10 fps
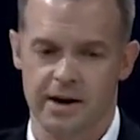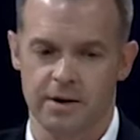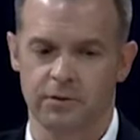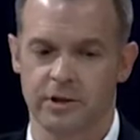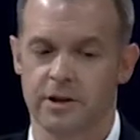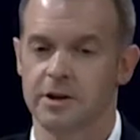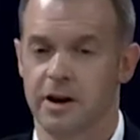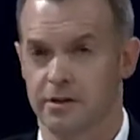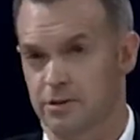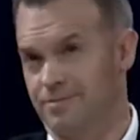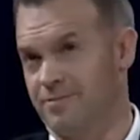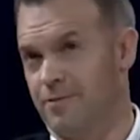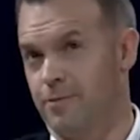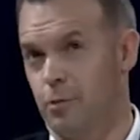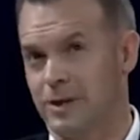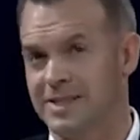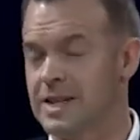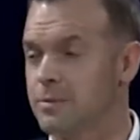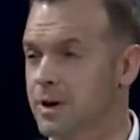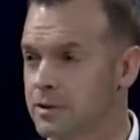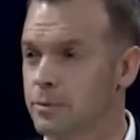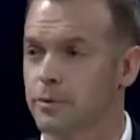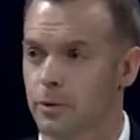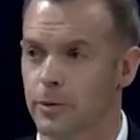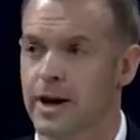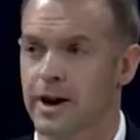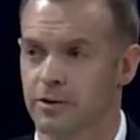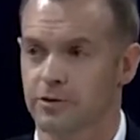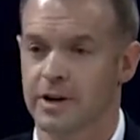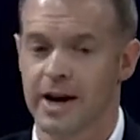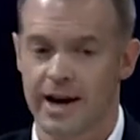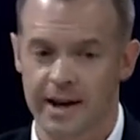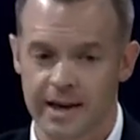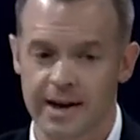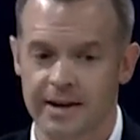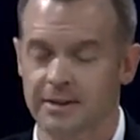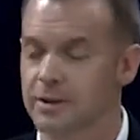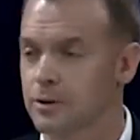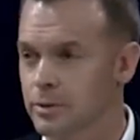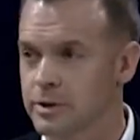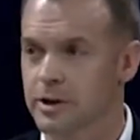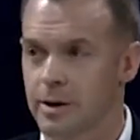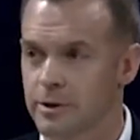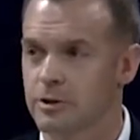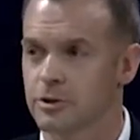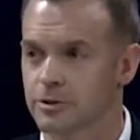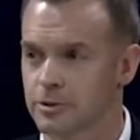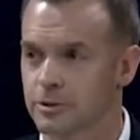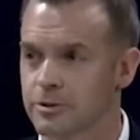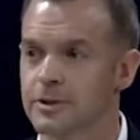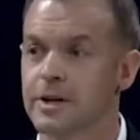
it was another 14 months before we actually had a deal with Simon & Schuster.